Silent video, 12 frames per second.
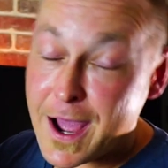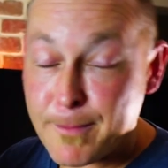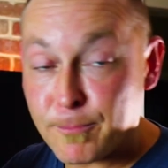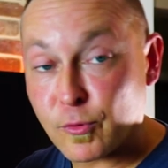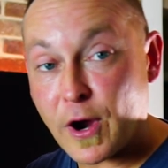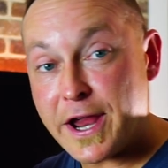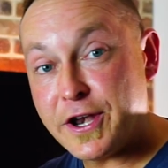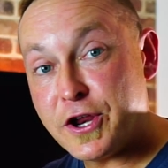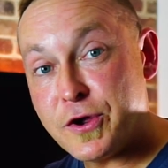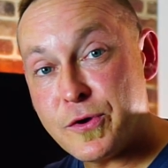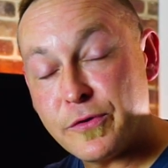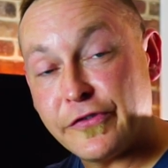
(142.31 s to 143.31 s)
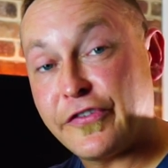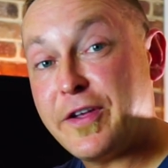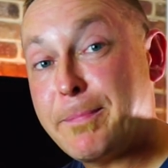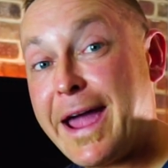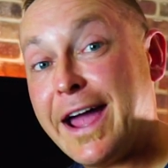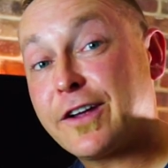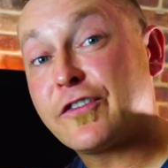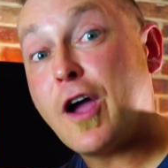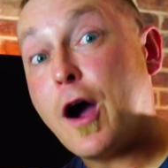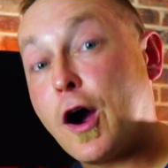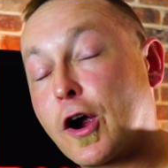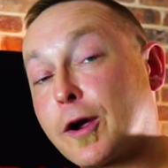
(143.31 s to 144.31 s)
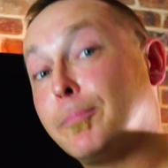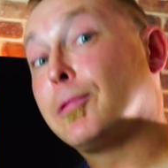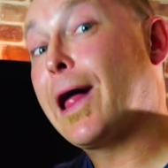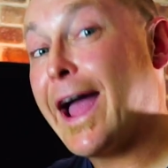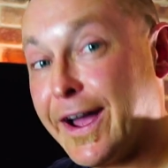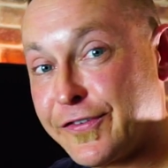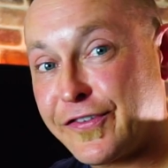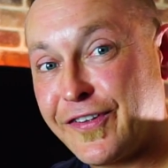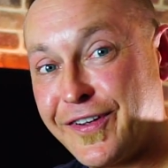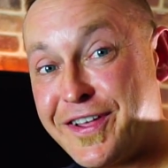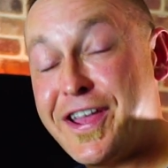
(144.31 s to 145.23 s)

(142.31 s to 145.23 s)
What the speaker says: brand new Zpacks Arc Blast.